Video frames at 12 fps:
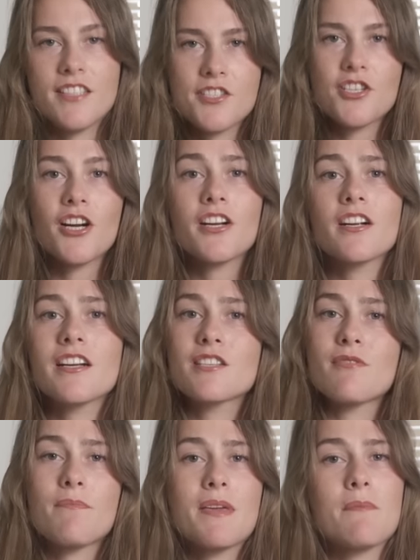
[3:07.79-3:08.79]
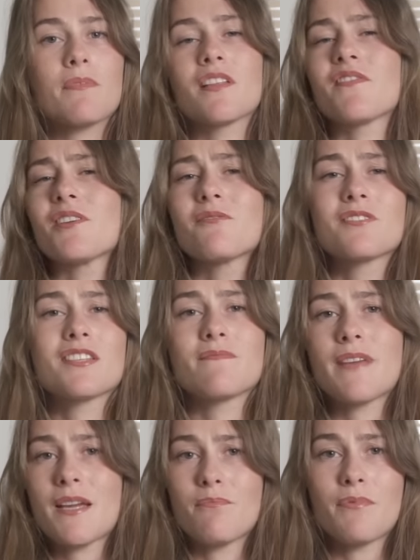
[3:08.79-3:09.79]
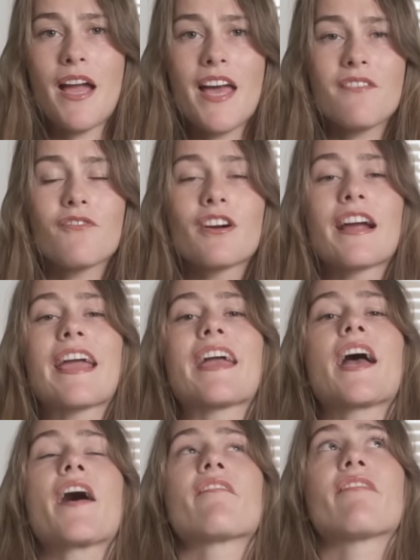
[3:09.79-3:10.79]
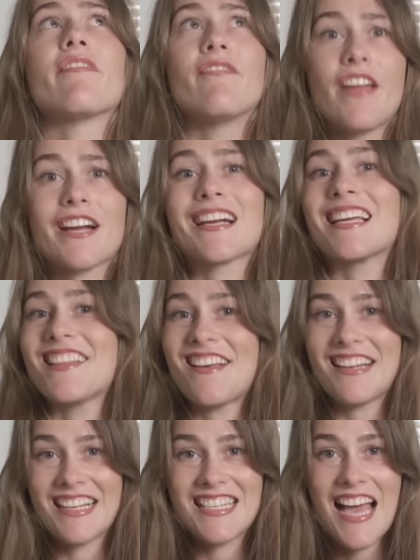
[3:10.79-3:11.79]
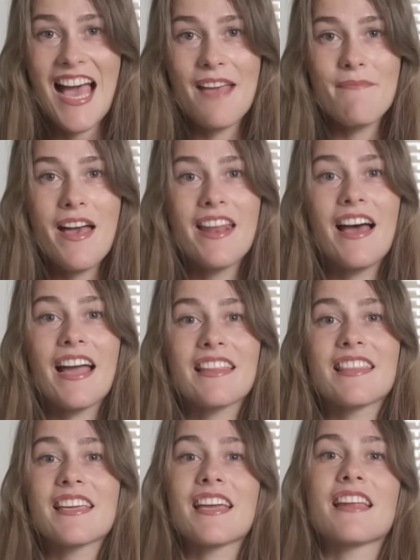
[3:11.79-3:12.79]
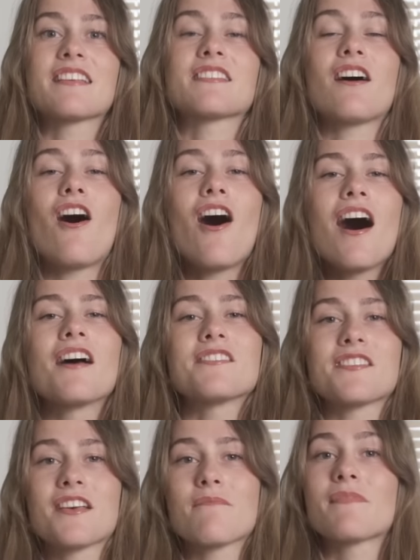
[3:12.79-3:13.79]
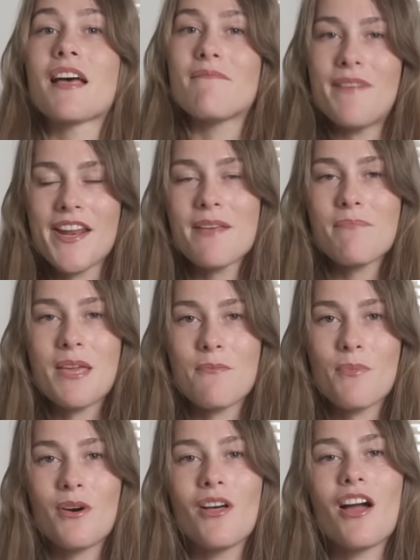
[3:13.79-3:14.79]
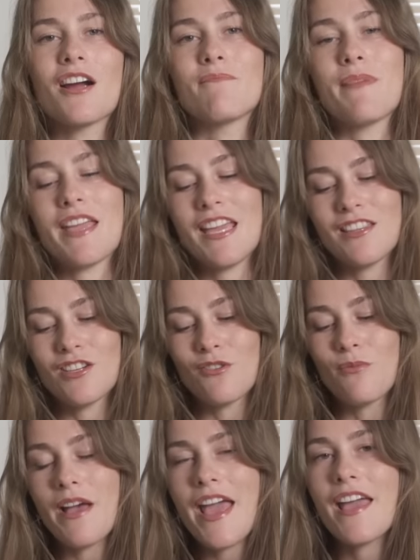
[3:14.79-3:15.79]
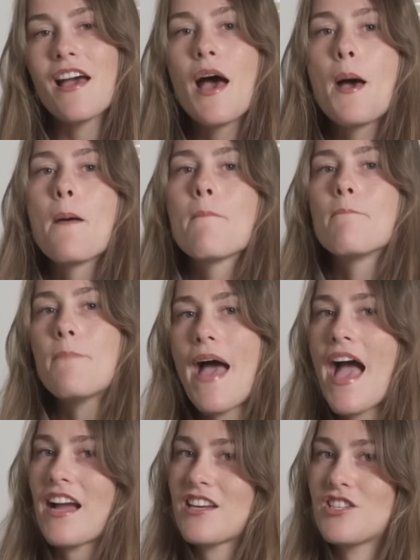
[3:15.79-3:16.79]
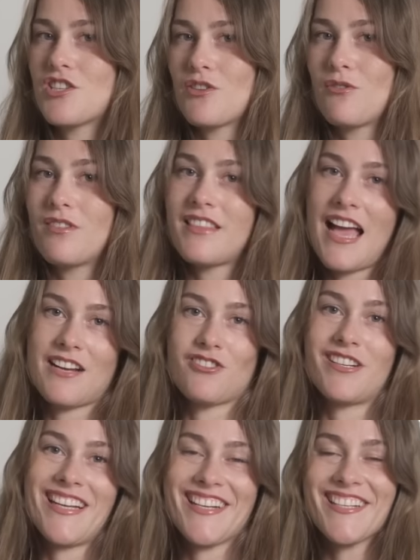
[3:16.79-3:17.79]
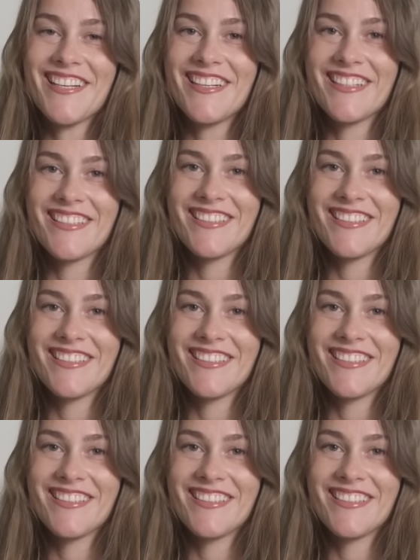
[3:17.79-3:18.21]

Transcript: The starter is what people have used to make bread for a very long time, and I think it is awesome that many people are making their way back to that tradition.